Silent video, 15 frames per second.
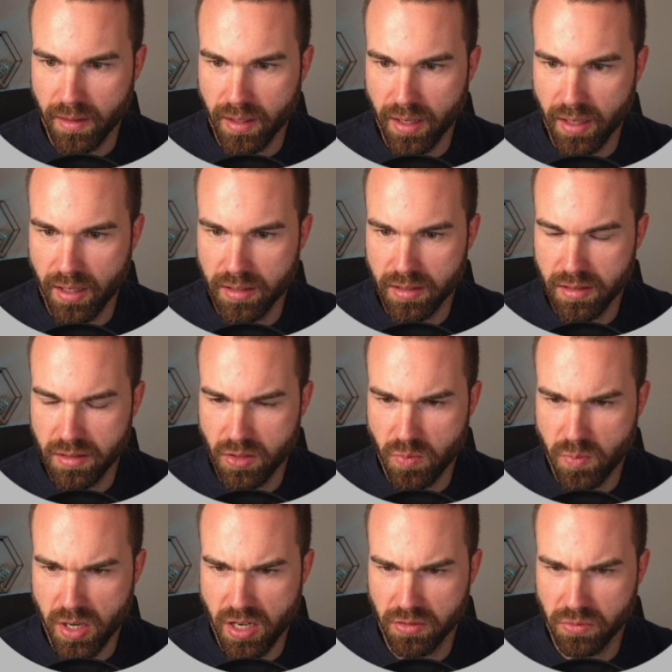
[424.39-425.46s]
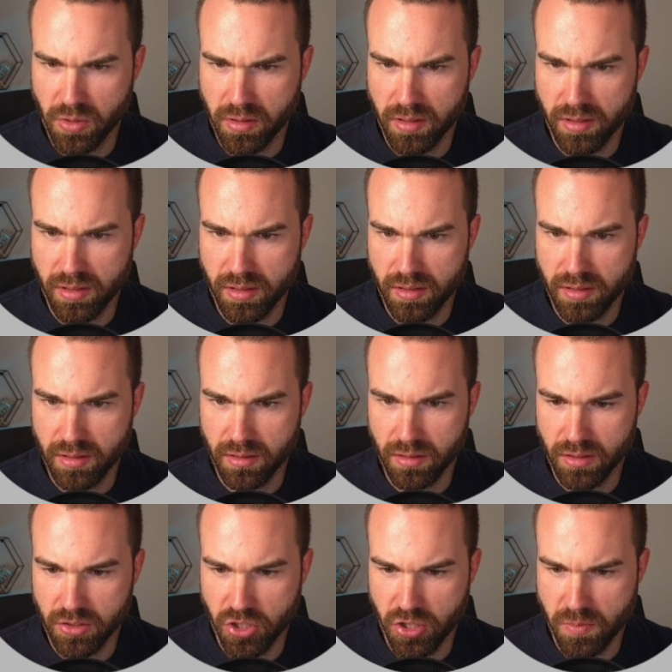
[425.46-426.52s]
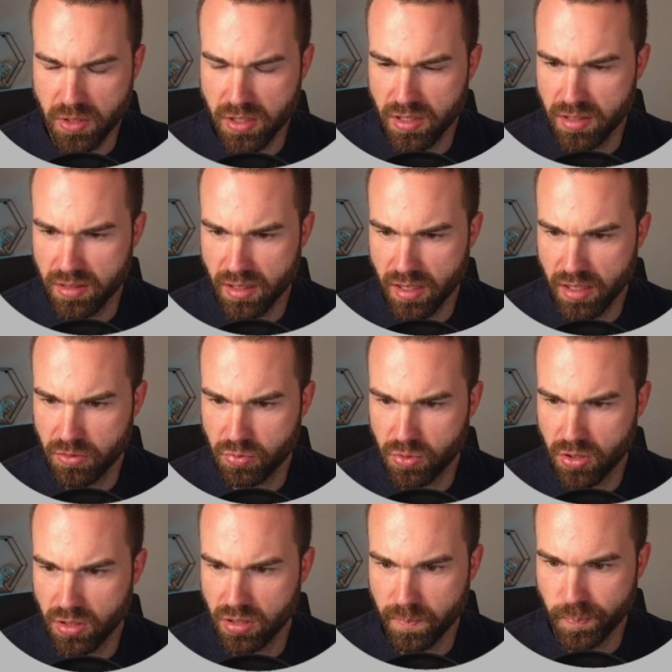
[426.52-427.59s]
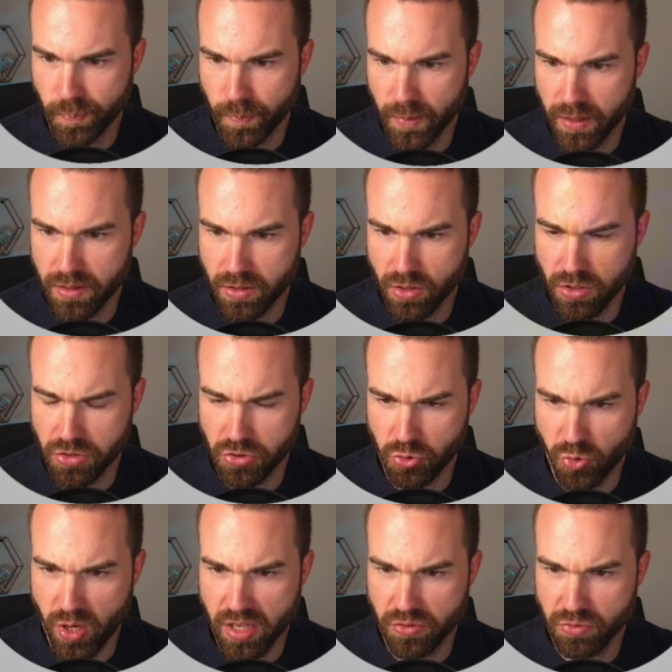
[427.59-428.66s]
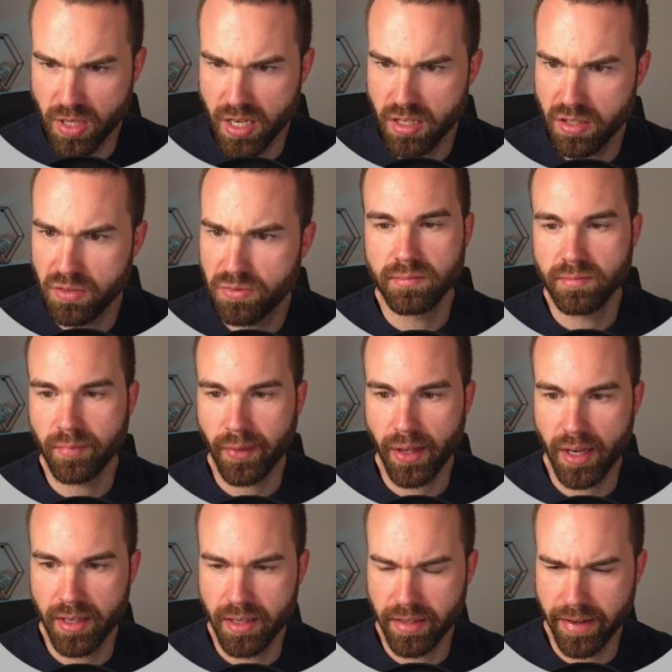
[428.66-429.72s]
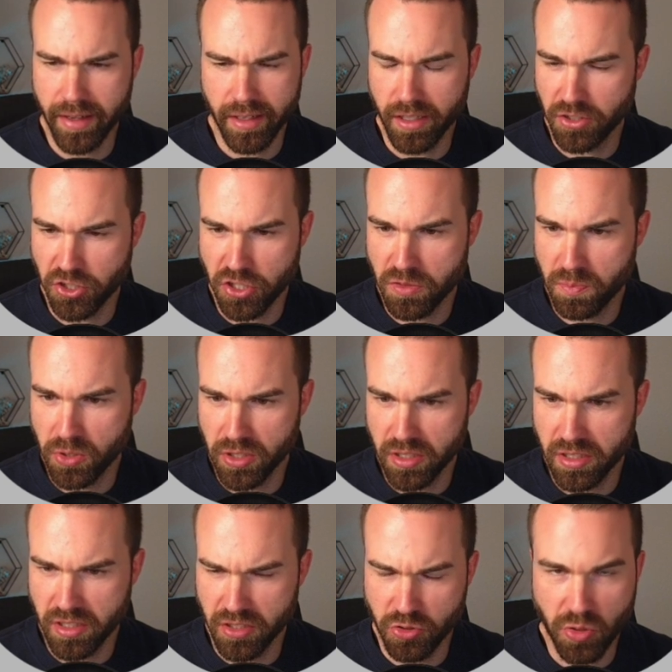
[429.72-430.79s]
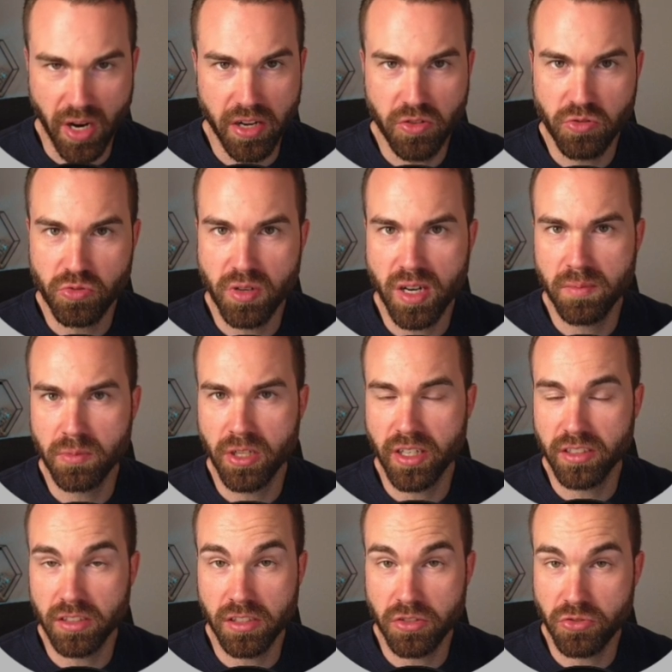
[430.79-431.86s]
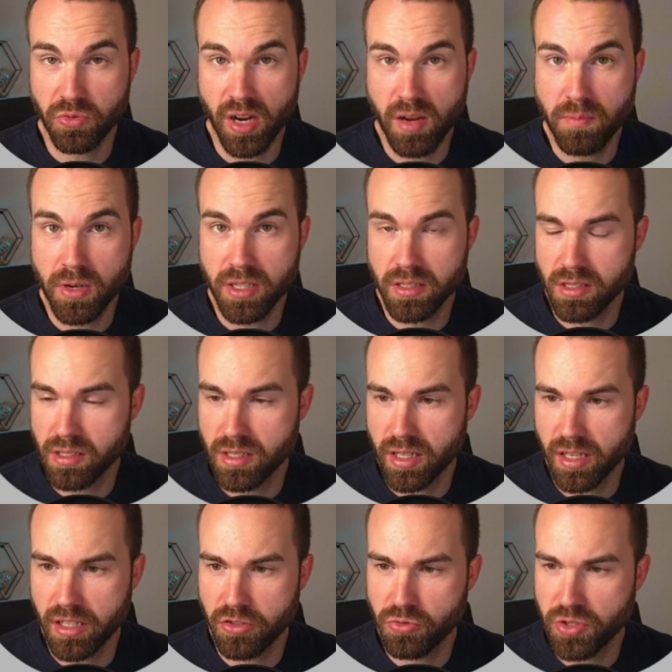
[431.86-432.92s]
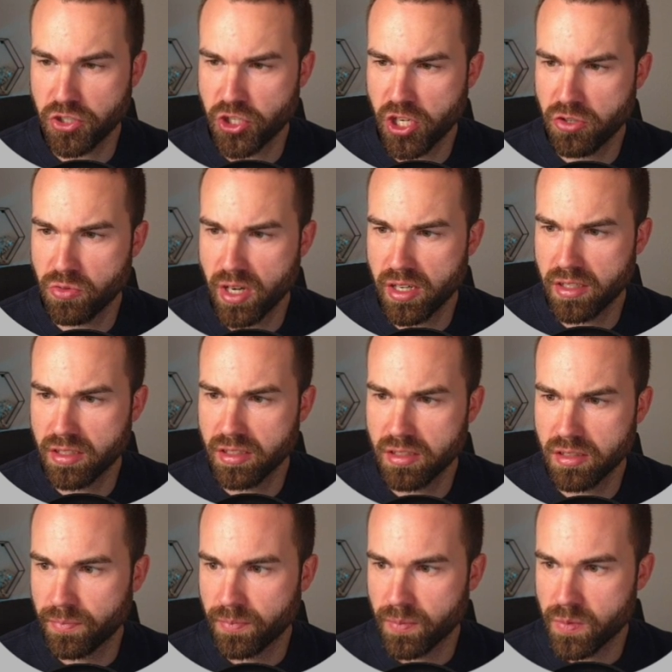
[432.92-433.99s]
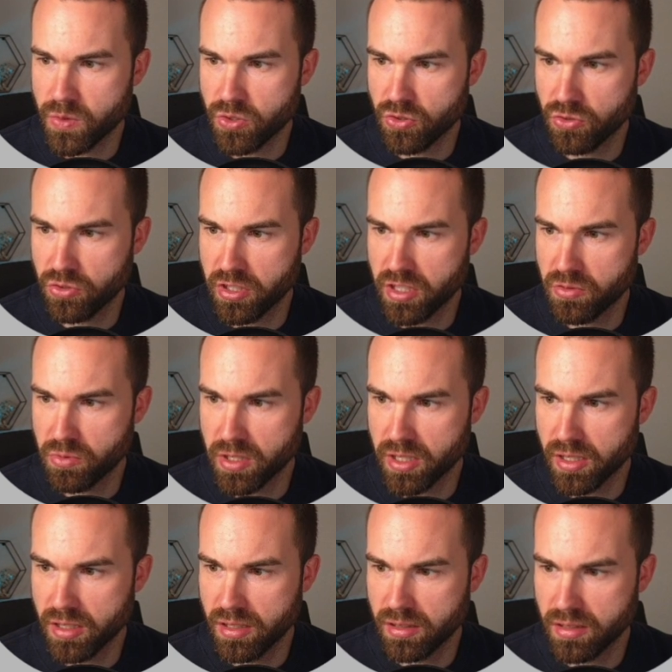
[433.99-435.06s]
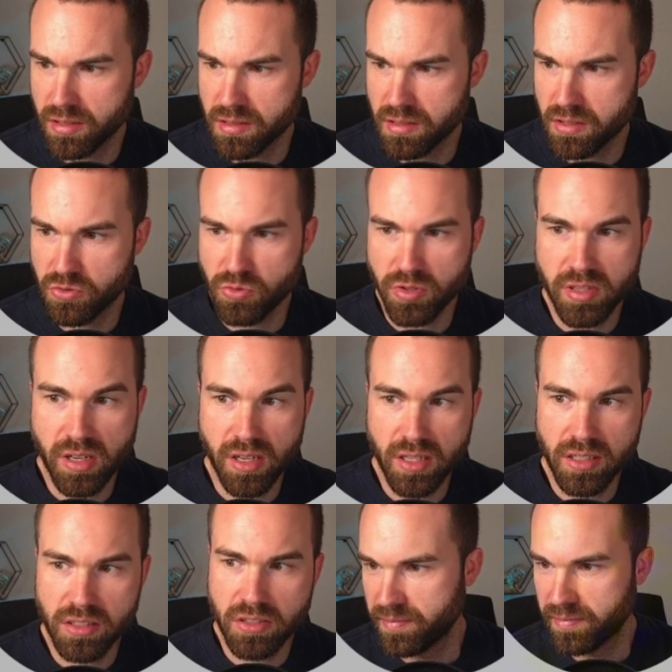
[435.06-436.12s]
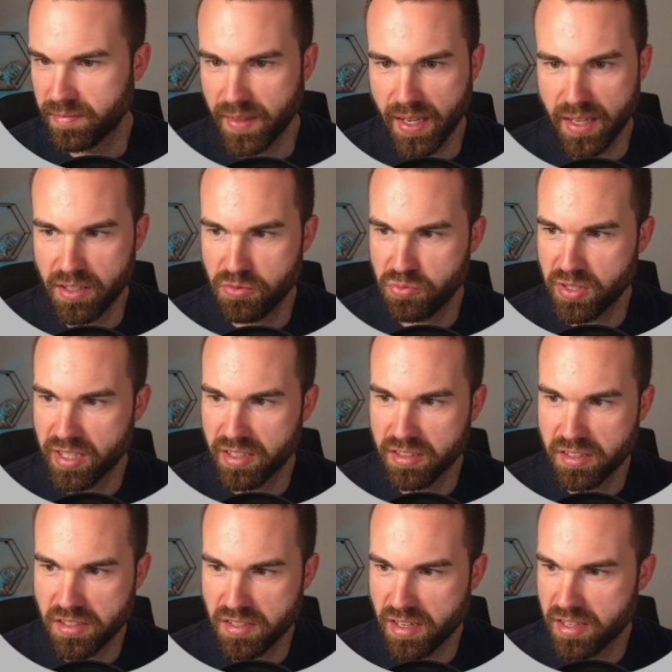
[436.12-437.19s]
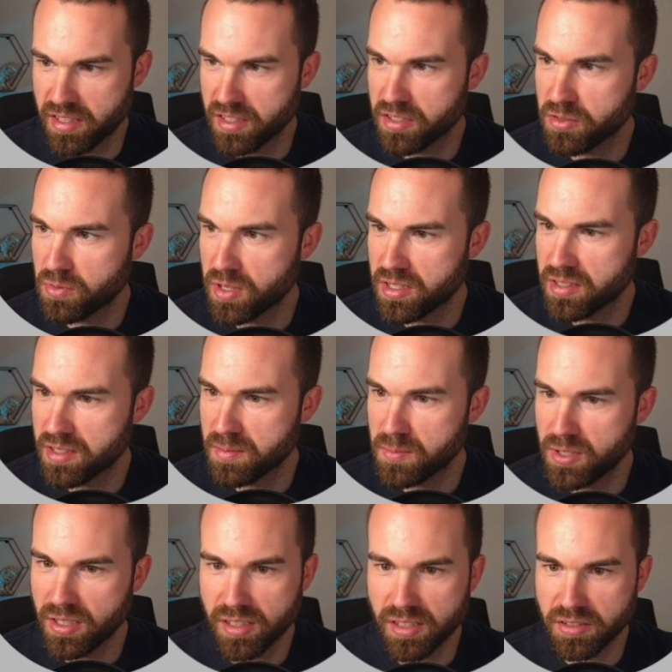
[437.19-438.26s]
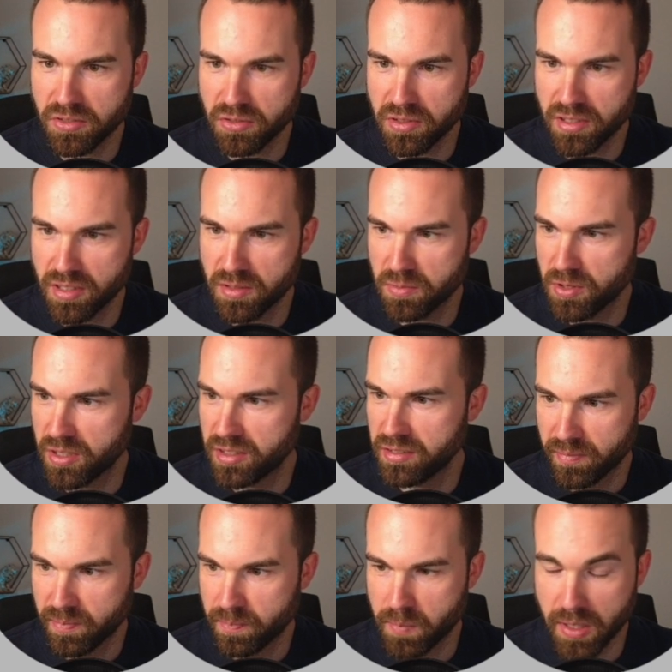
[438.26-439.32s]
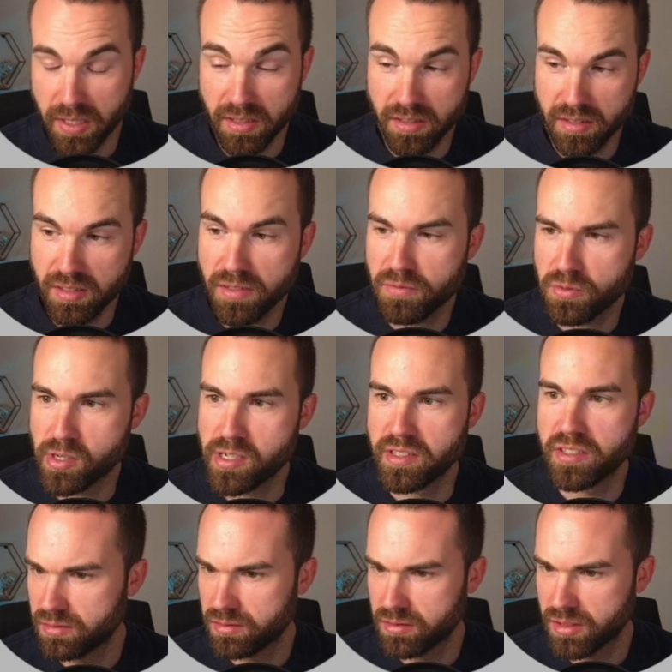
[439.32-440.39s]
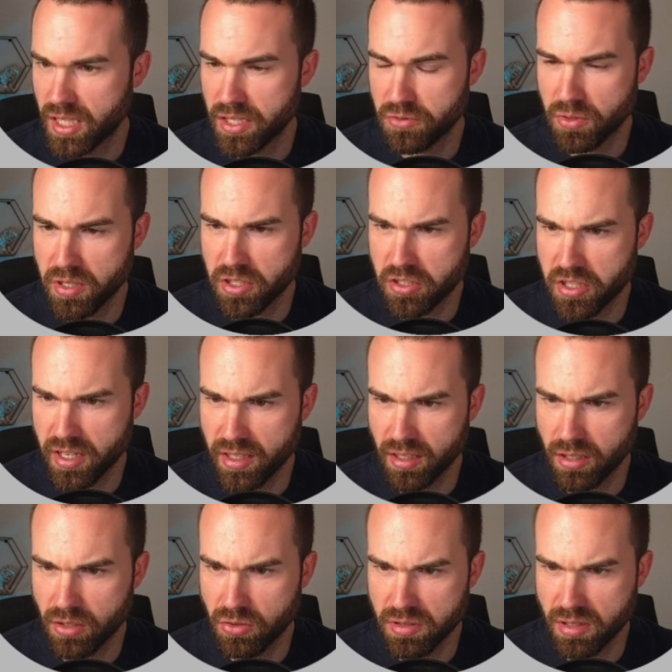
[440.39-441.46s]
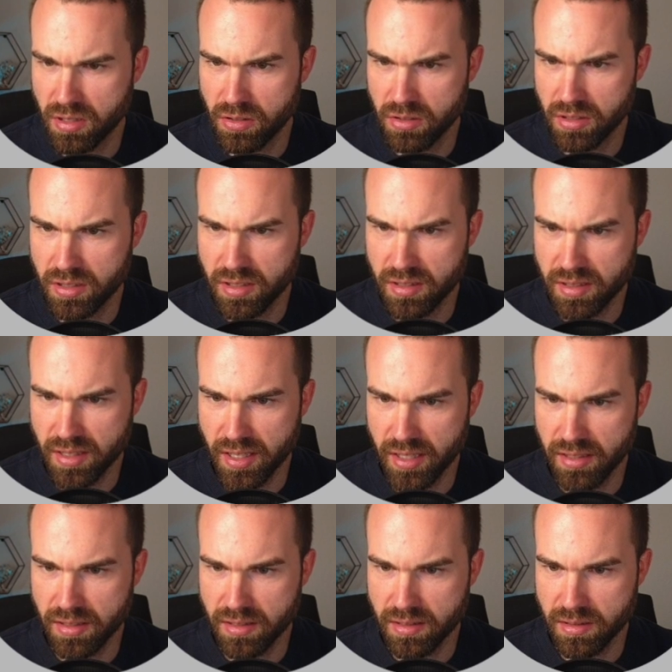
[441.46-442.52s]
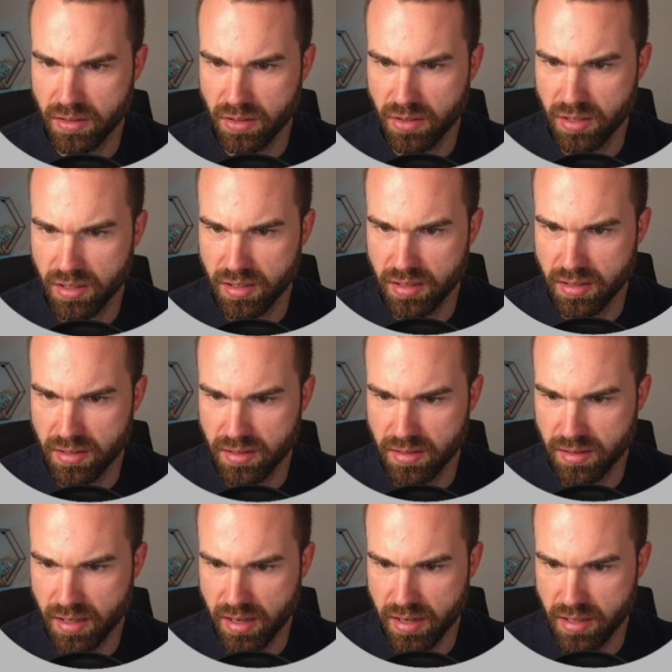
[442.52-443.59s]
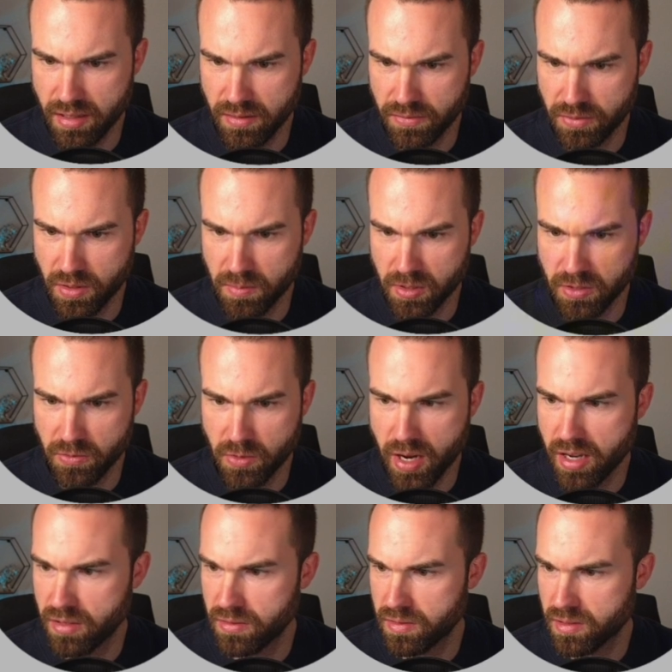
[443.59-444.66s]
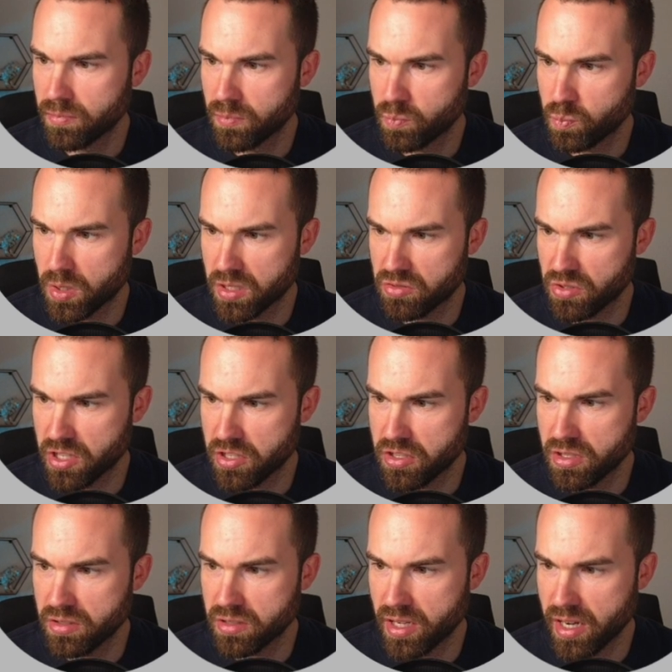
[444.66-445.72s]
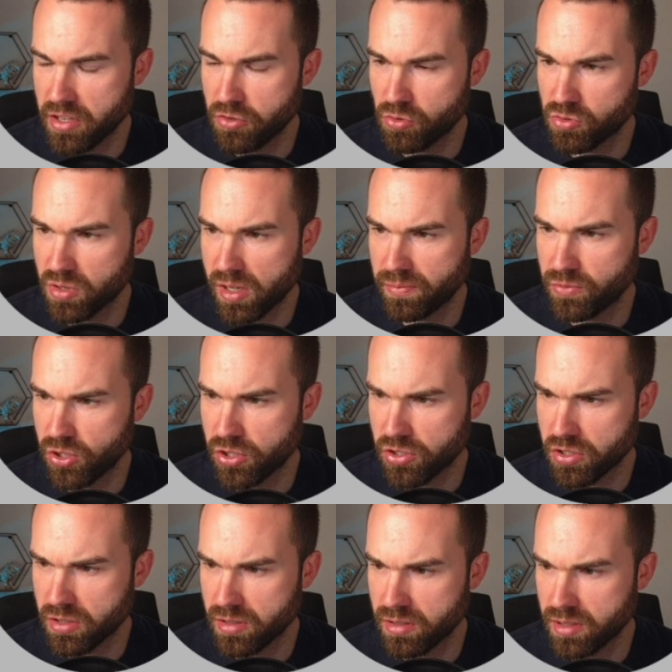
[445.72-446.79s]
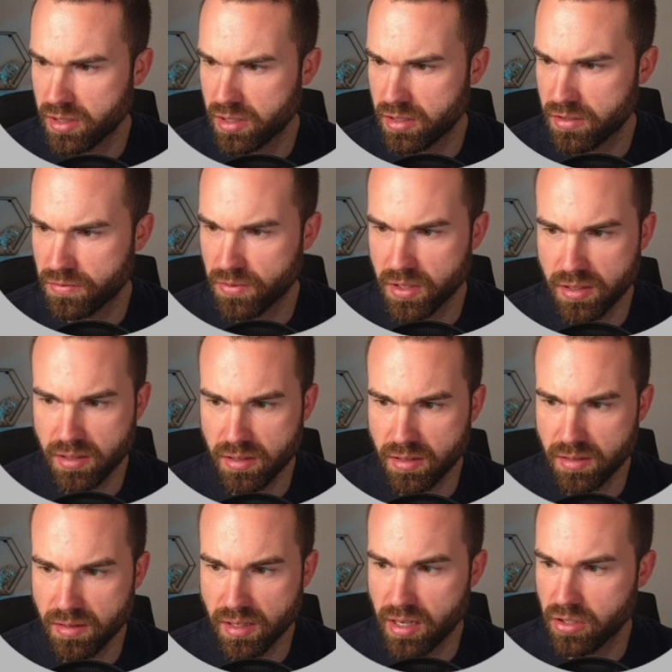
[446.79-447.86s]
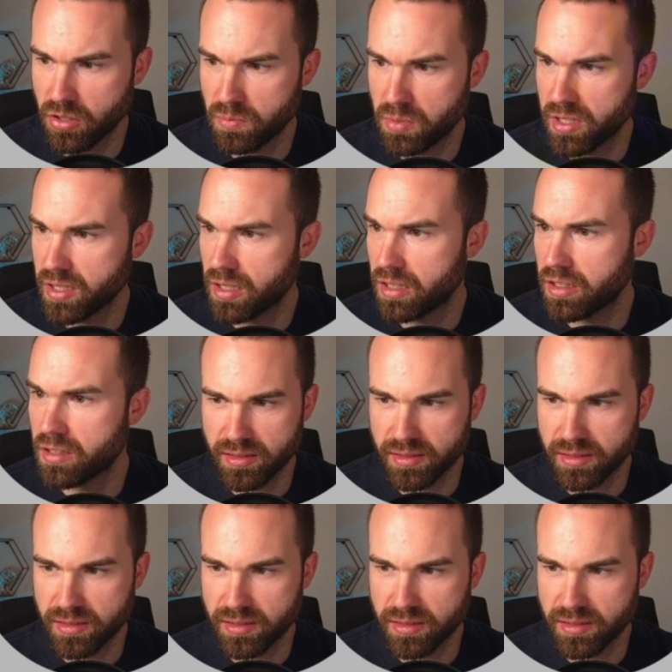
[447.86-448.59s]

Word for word: And it's combined with this Japanese artwork. It's called the Great Wave. And again, I just put it into Ideogram, click the describe button and we generate it. So here we are, this is the result. And we get a design that's quite similar to this one, but it's different. And when you take a closer look, this cat is not in this style from the waves, but right here on the Ideogram version, it fits the style completely.